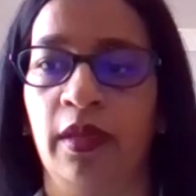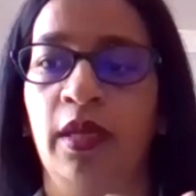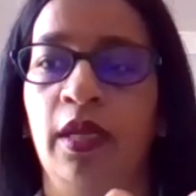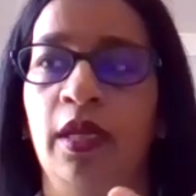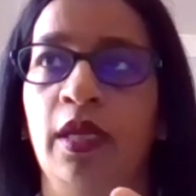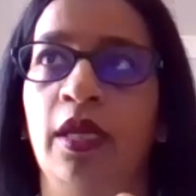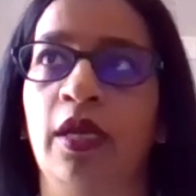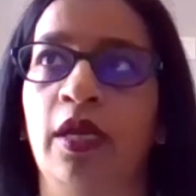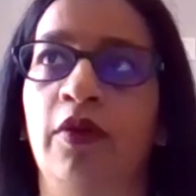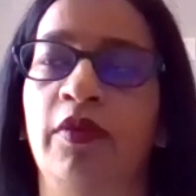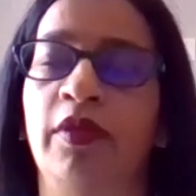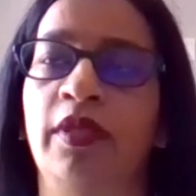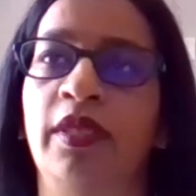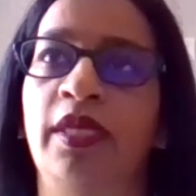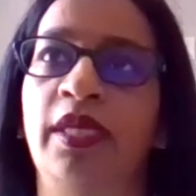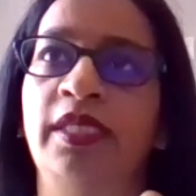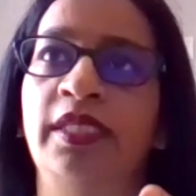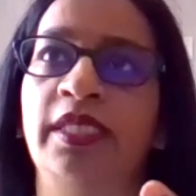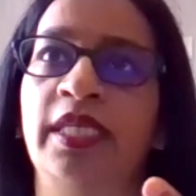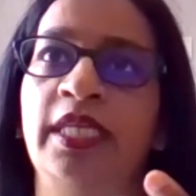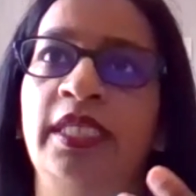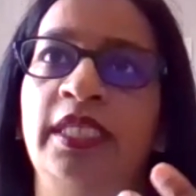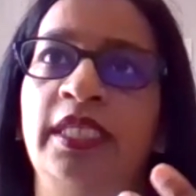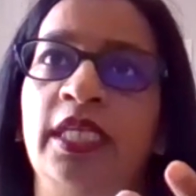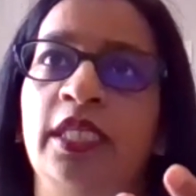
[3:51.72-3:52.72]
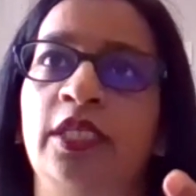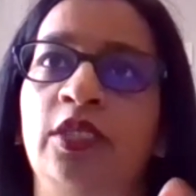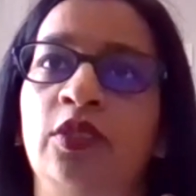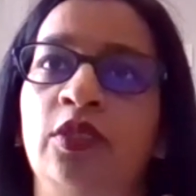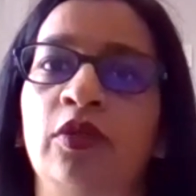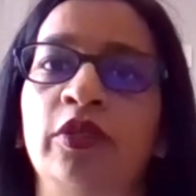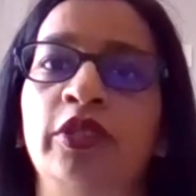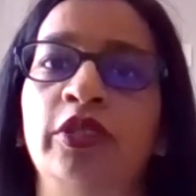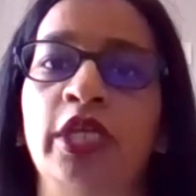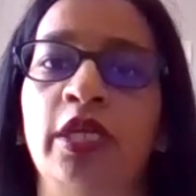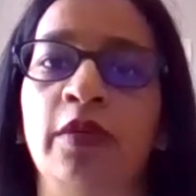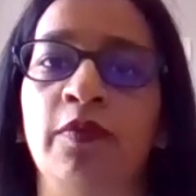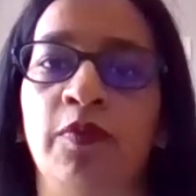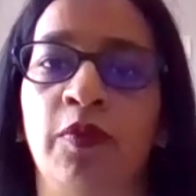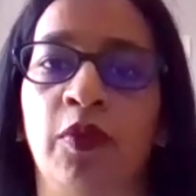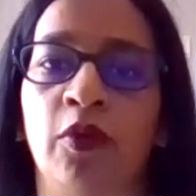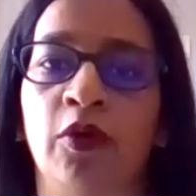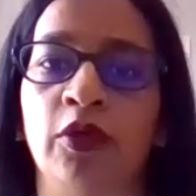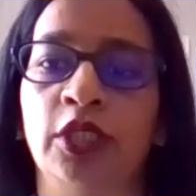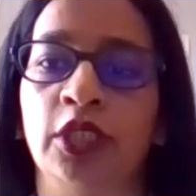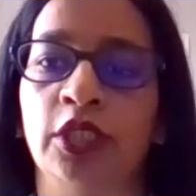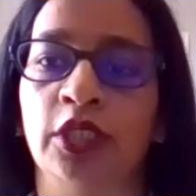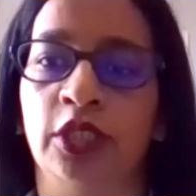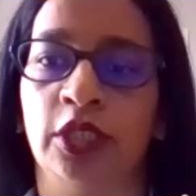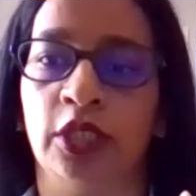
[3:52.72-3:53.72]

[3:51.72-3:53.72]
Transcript: Now, it's also important